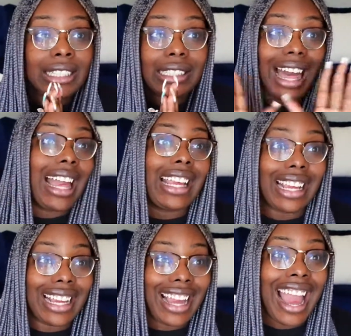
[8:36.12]

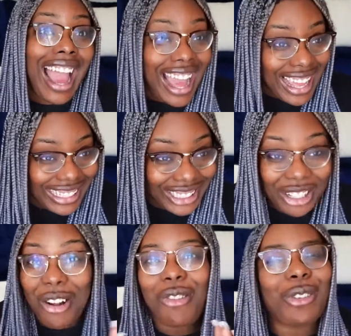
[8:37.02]
Like,
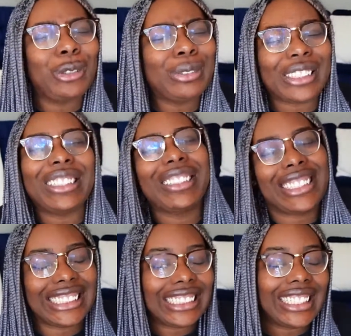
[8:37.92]
girl groups are
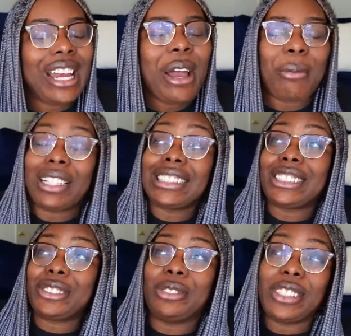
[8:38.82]
crazy, but that's a
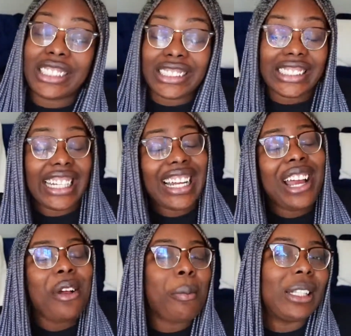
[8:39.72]
story for another day.
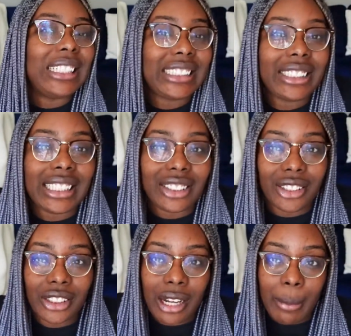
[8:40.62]
But let's say you guys
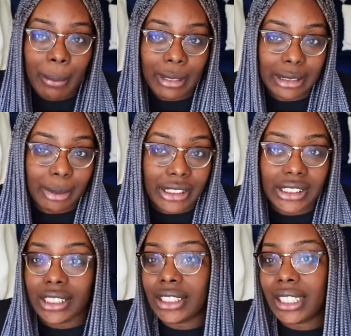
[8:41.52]
all talk, mess about
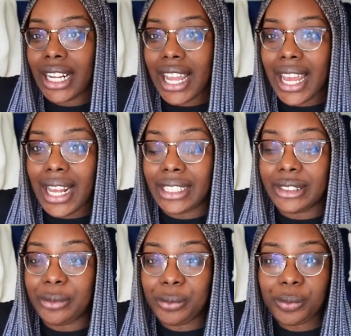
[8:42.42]
each other,
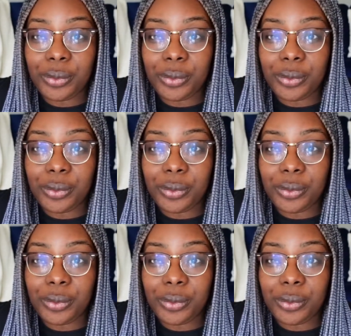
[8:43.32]
and